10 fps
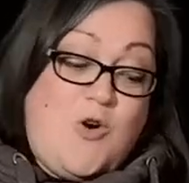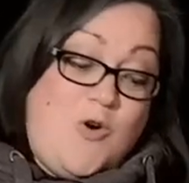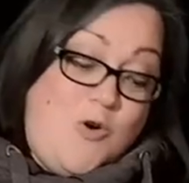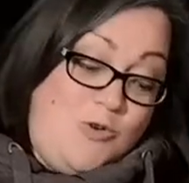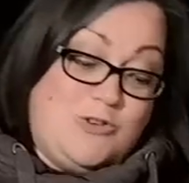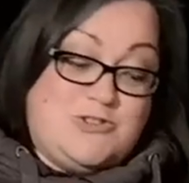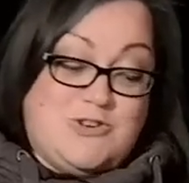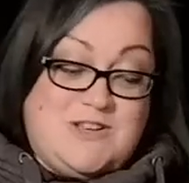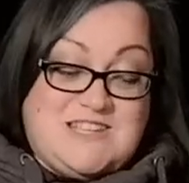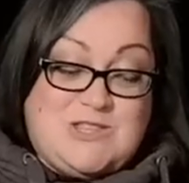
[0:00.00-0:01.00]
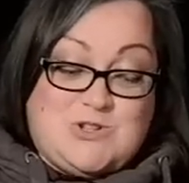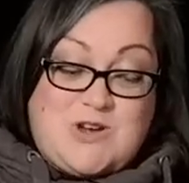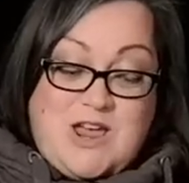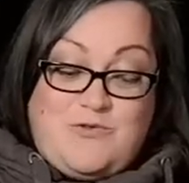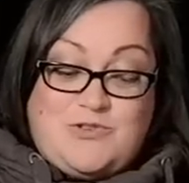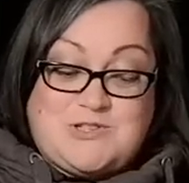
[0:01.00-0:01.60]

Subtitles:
All joined in the triumphal